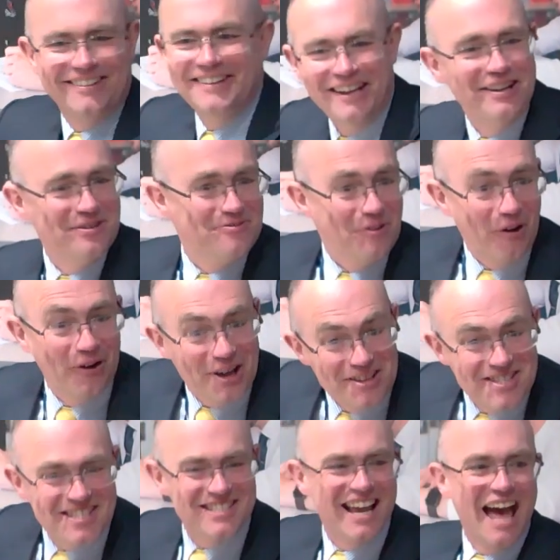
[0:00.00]
in a
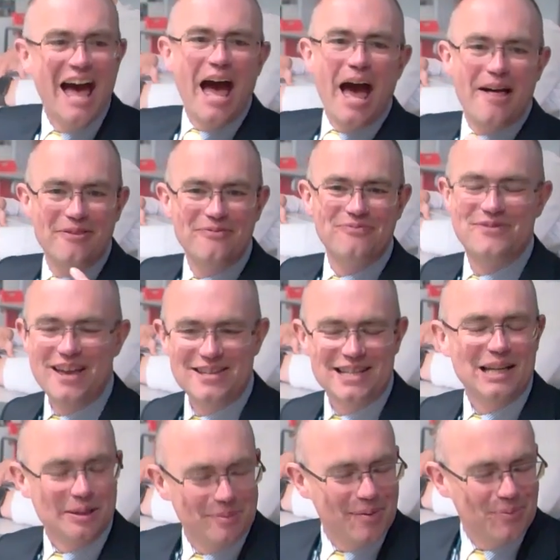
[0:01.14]
forest. Yeah. There's a
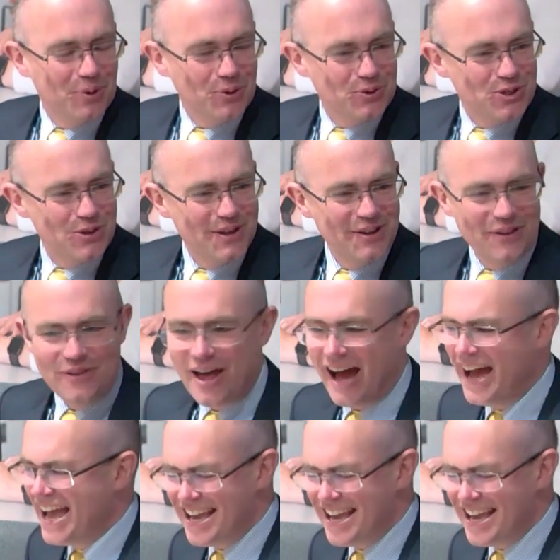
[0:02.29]
little bit more to it than that.